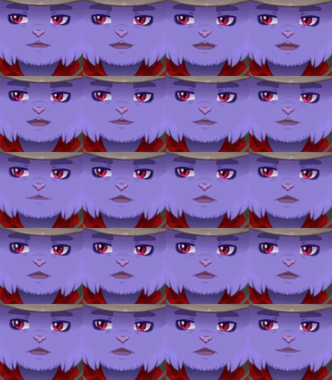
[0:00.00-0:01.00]
that
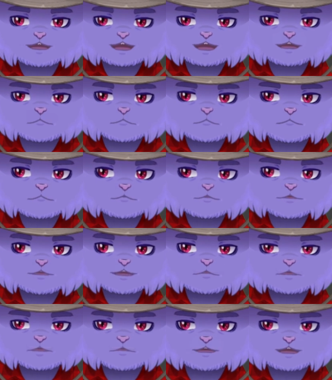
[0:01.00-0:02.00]
Scooby and
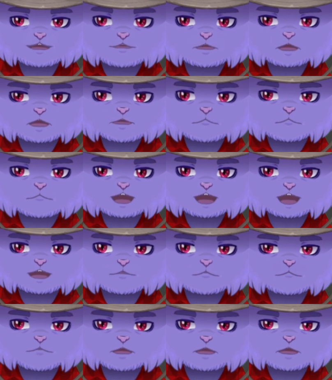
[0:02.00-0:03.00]
Shaggy go
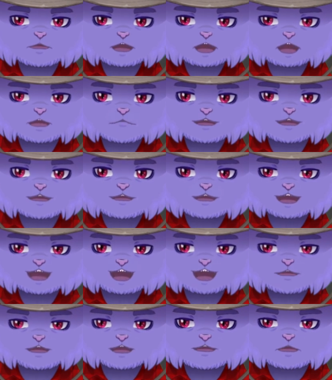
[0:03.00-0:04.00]
to
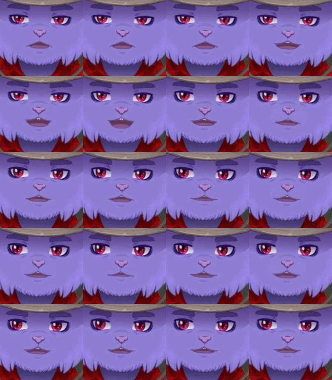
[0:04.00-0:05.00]
a monster
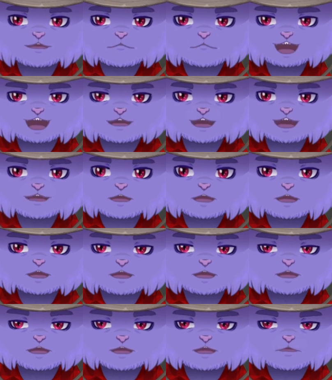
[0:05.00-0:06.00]
school that's inhabited
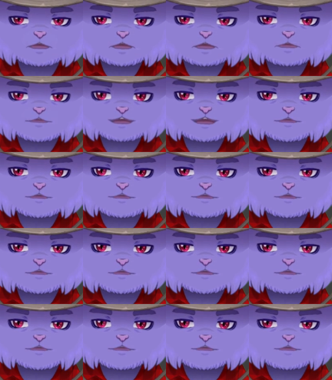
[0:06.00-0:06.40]
by these little